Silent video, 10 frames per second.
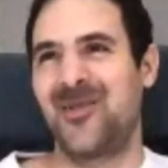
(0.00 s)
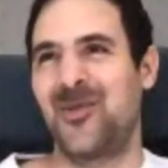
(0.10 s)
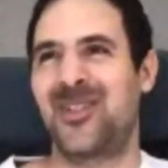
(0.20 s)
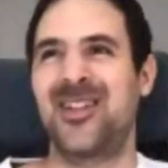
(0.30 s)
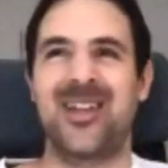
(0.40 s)

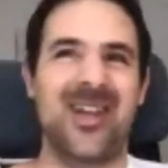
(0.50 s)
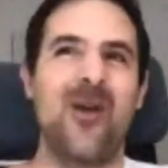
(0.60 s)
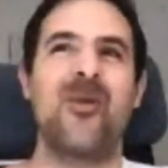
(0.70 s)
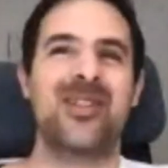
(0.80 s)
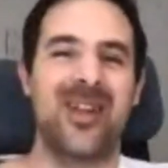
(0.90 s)
Which yes,
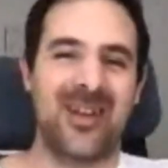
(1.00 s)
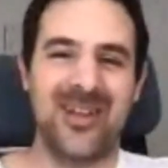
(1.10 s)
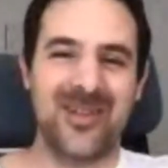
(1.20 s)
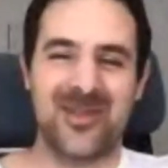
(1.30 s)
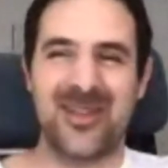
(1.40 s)
I was
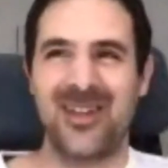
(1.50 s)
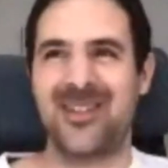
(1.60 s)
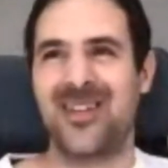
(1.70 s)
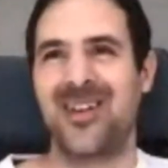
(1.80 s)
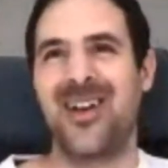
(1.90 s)
lucky.
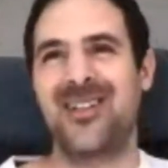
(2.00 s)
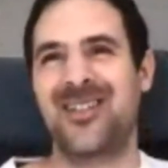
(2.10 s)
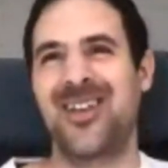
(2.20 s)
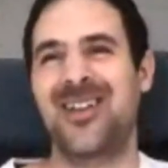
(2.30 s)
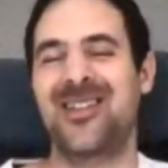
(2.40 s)
Still got
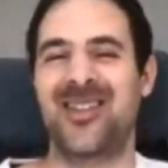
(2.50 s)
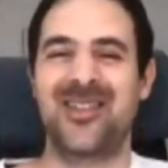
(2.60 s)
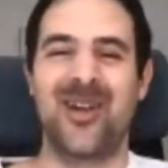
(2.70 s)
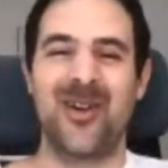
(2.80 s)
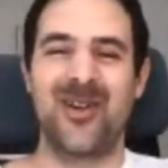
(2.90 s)

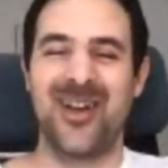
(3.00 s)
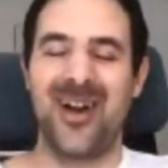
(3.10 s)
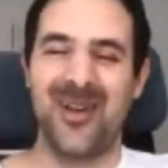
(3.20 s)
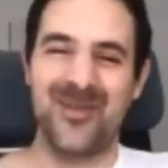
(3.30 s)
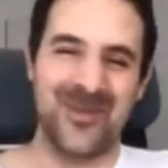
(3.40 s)

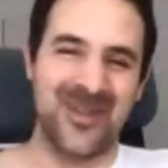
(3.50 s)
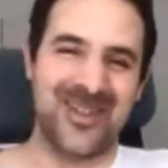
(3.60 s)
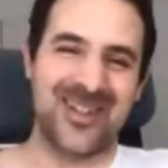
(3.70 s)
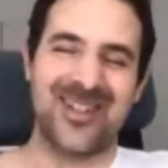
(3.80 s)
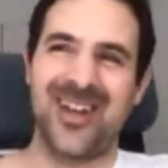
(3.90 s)
$1.50,
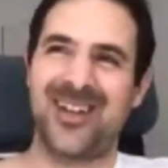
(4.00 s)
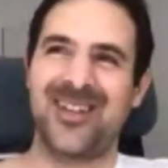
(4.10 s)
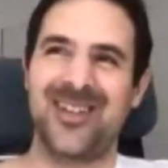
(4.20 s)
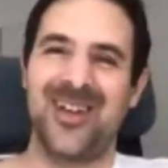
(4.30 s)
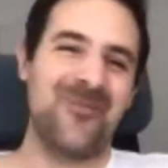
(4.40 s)
which is
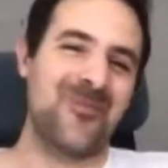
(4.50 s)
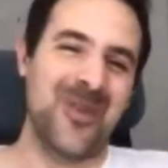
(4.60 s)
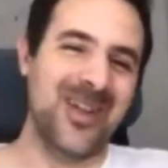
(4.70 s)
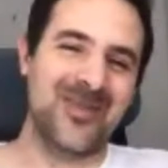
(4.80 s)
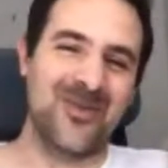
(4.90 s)
like not
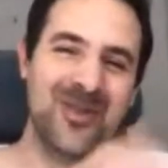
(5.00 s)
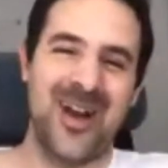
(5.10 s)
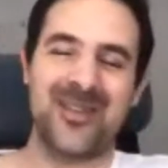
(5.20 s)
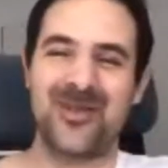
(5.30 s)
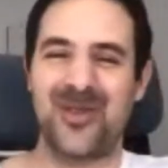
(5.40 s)
pays
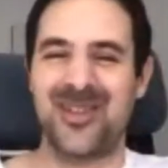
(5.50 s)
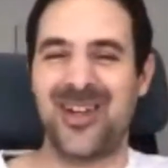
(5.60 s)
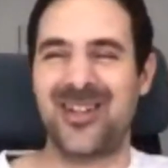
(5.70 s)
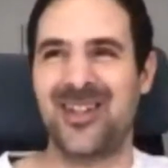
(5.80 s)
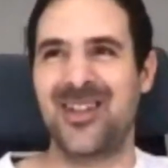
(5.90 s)
for other
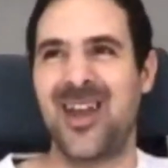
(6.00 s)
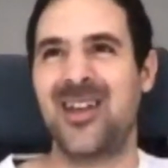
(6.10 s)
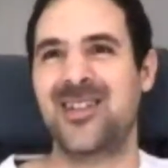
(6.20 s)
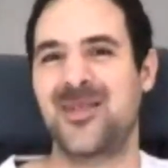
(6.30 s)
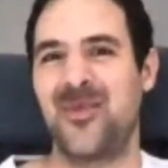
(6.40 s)
transactions
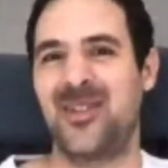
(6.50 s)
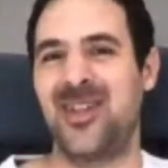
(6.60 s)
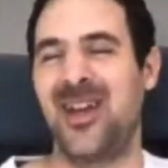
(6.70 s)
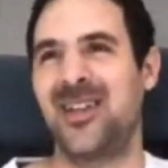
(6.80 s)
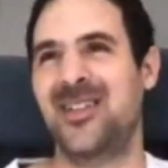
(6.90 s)
gas.
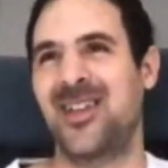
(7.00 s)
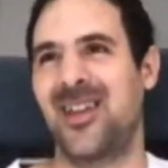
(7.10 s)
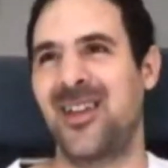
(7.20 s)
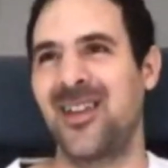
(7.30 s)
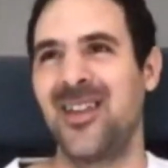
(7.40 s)
But yeah, it's
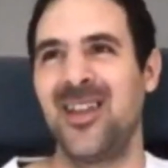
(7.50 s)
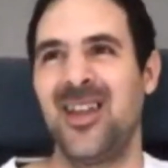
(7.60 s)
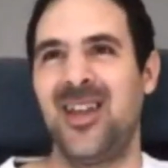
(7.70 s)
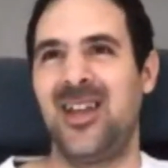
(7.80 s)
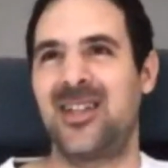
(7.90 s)

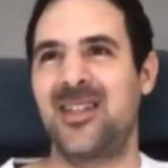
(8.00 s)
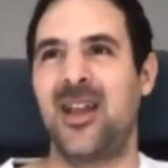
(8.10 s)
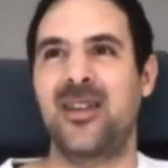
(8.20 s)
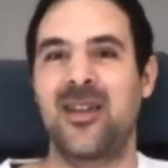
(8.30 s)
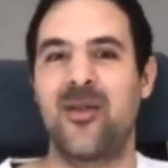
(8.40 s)

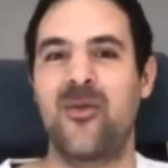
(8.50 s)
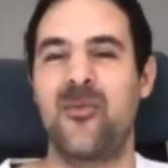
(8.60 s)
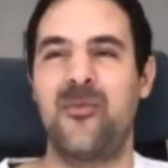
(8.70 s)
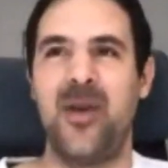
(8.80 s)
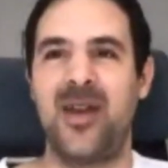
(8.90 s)
not
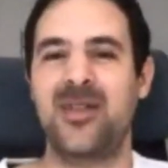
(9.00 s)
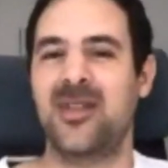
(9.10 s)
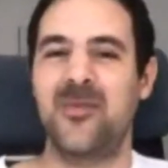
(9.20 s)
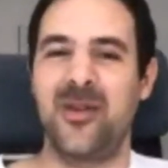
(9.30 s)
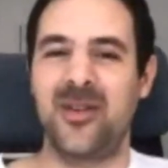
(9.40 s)
the best
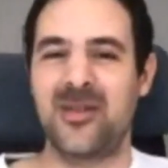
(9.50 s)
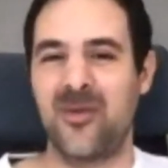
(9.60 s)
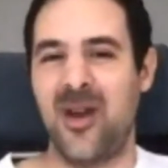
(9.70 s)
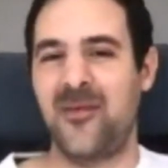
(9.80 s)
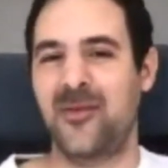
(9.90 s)
experience
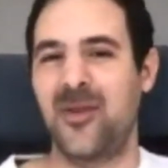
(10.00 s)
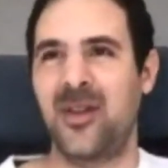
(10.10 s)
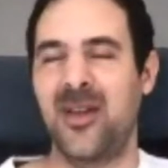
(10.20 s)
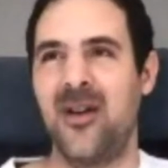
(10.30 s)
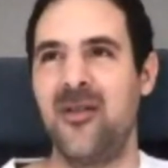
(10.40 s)
we're having
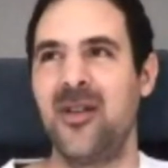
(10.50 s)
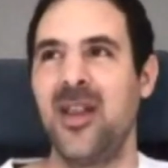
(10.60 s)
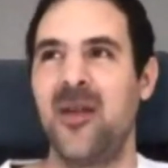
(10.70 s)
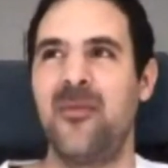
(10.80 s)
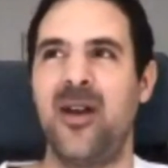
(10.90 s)
right now.
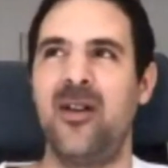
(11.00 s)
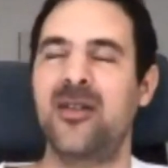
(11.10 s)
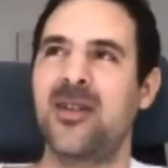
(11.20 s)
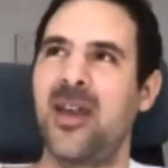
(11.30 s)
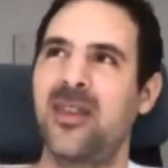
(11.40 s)
But
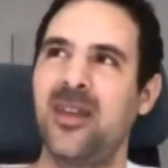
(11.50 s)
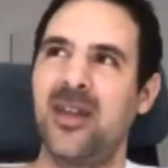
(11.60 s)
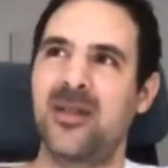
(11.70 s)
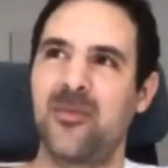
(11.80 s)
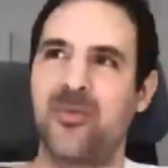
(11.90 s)
also, I
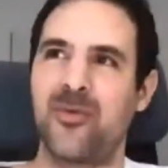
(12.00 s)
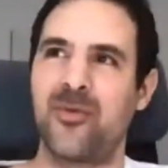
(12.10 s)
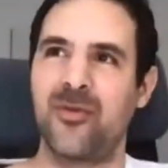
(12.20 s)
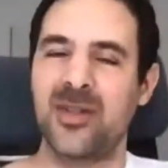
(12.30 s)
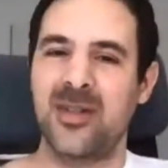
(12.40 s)
think it
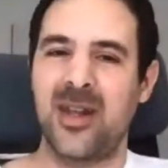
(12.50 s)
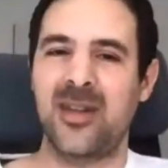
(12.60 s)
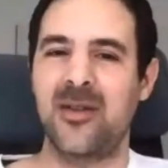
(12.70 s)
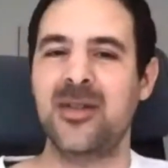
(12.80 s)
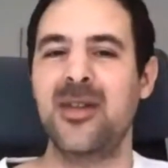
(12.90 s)
proves
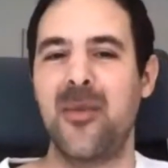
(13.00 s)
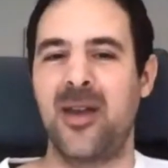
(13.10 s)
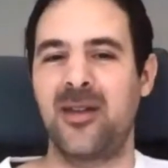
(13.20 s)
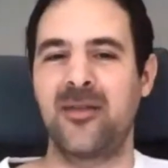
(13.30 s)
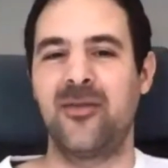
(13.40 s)
that there is
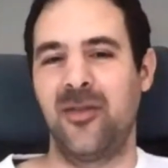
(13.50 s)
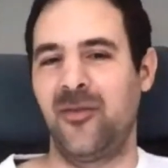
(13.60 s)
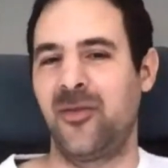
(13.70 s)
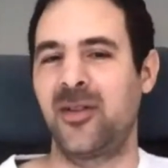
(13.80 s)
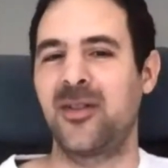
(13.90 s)
demand
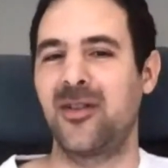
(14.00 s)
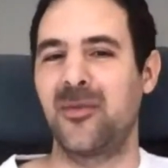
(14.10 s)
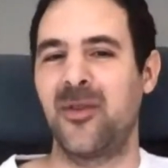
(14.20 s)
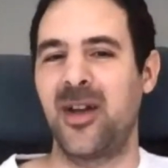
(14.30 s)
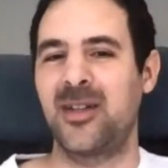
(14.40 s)
for
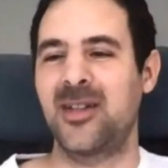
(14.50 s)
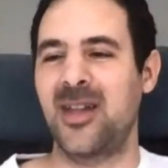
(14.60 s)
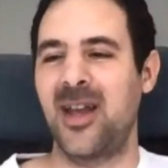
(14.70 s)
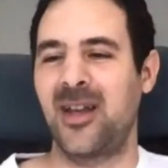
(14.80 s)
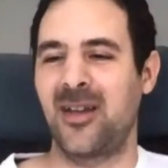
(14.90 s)
Ethereum, right?
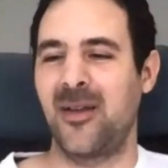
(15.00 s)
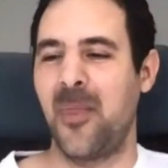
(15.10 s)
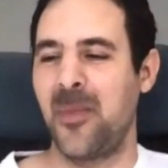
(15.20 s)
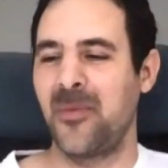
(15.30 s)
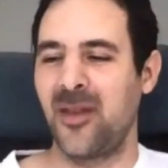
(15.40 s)
It's like
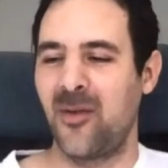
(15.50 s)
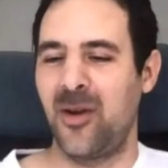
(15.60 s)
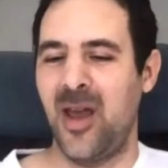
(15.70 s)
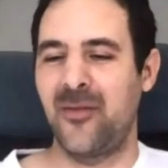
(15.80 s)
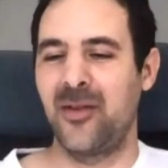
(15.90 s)
when
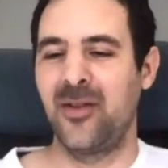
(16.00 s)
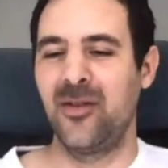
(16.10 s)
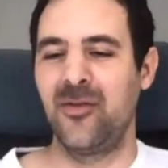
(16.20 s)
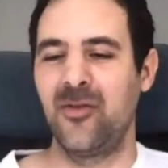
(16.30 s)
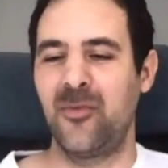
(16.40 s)
you have a
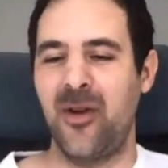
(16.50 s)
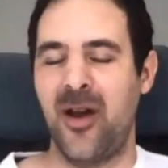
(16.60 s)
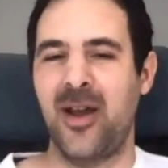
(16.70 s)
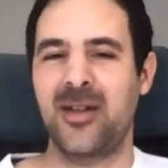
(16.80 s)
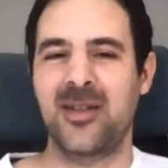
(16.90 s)
new
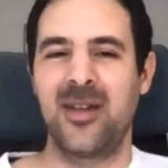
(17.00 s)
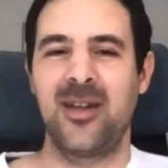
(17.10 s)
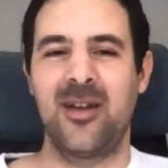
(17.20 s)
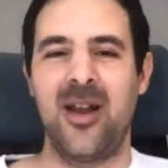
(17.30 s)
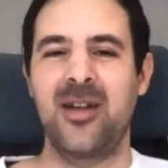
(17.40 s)
product
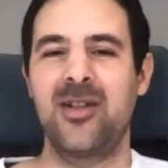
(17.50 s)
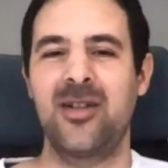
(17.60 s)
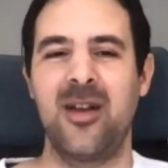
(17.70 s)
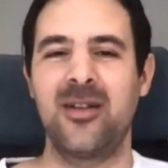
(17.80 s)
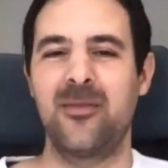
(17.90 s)

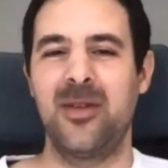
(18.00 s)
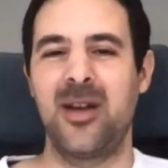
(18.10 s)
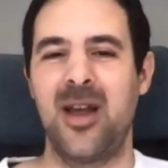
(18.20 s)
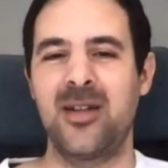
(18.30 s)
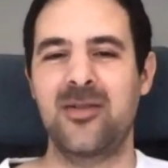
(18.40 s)

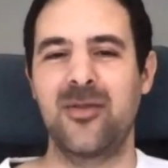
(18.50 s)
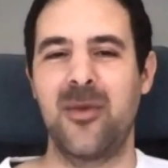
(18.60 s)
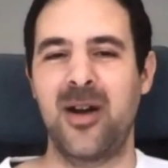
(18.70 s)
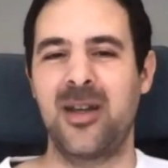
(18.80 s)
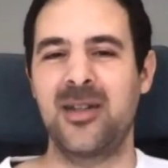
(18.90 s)
being launched to the
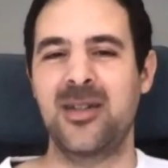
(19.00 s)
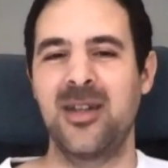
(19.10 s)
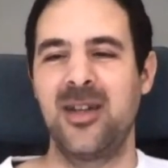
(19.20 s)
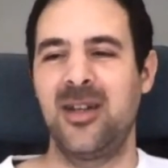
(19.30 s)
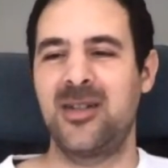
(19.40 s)
market.
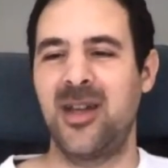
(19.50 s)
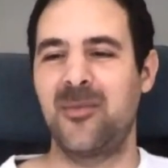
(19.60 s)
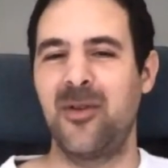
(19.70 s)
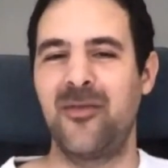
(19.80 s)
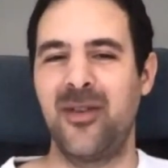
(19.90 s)
It's
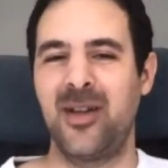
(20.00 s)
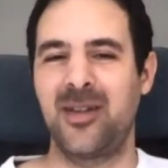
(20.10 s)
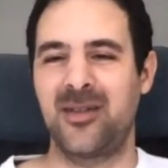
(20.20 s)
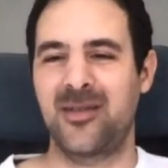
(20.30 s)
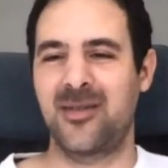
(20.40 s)
not
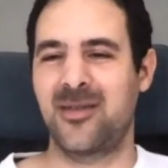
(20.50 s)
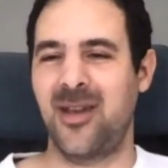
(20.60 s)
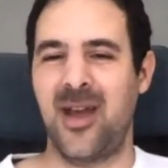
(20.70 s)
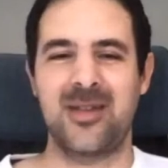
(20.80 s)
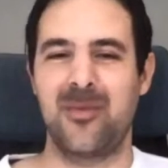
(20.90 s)
perfect. It
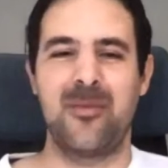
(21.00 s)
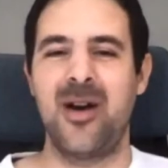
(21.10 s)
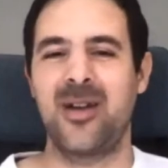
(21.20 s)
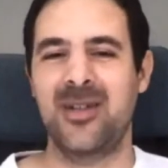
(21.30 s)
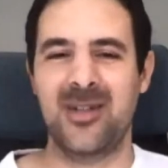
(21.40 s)
has some
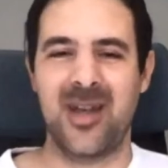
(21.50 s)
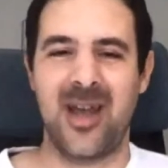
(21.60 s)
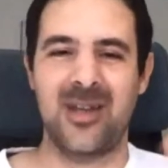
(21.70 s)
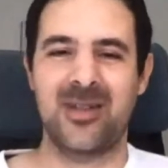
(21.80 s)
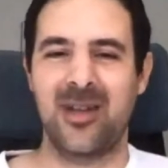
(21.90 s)
bugs. It
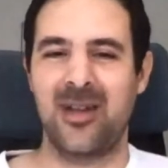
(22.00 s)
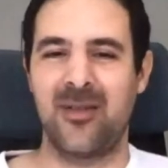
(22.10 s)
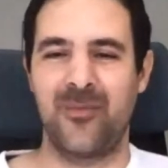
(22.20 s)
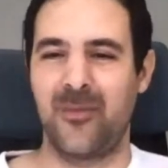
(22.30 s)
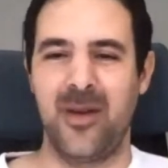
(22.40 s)
has
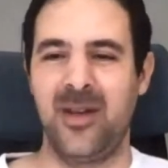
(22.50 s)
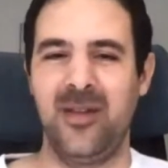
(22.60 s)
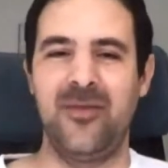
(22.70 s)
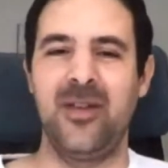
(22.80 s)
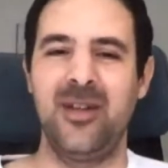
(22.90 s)

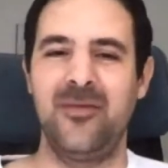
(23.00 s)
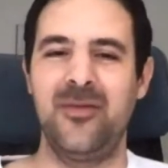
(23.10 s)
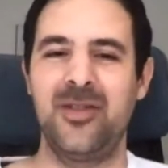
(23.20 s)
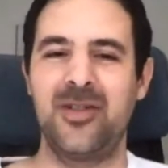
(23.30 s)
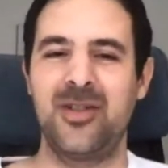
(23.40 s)
many
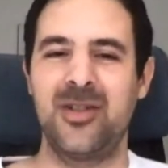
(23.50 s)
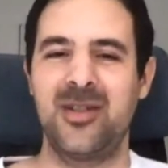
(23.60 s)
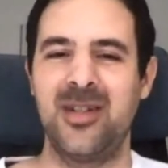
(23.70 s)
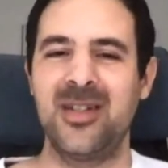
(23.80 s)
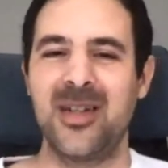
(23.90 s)
inefficiencies,
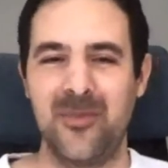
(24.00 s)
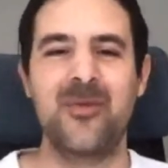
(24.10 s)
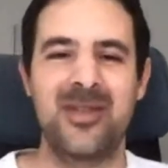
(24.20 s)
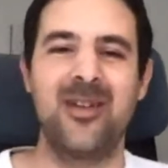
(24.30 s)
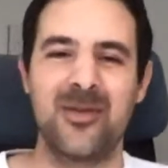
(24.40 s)
and people
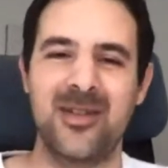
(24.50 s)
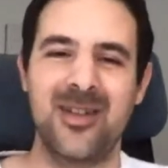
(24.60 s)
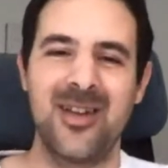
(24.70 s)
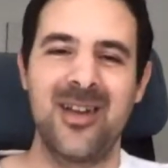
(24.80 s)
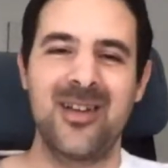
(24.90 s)
still use it.
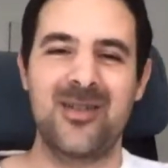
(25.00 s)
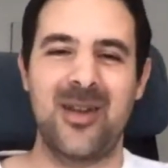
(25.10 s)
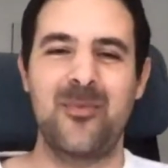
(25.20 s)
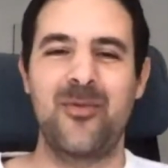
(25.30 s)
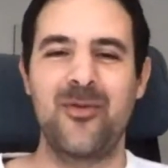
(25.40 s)
So
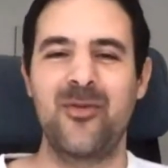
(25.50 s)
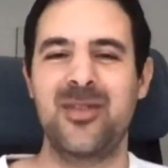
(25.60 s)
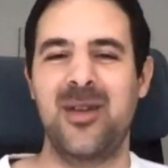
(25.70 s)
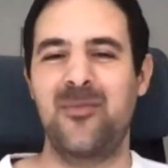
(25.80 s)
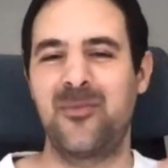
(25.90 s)
that proves
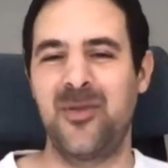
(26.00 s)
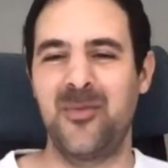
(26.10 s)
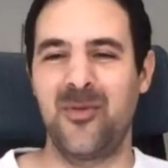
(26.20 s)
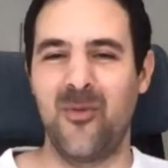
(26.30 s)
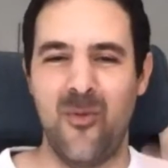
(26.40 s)
that
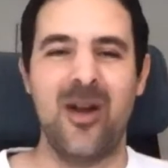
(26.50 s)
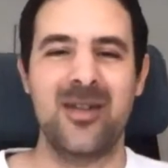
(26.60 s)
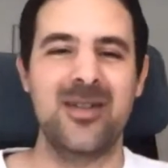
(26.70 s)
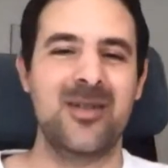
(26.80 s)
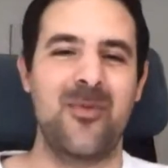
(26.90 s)
people
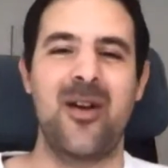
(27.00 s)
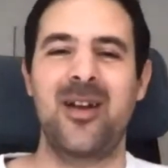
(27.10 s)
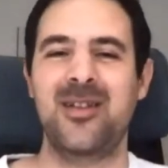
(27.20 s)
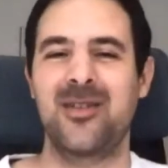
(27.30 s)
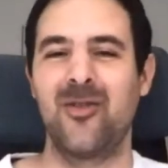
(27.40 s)
want this
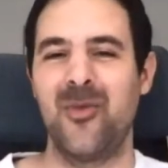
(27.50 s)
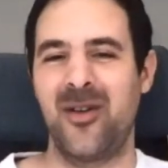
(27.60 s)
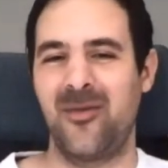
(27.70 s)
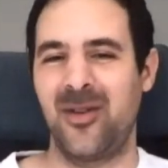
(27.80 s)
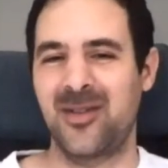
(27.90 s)
product no
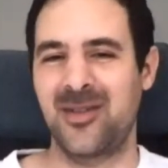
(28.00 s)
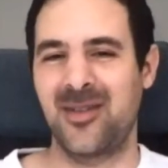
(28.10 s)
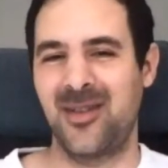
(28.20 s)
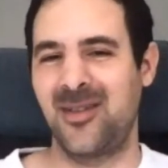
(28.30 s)
matter what.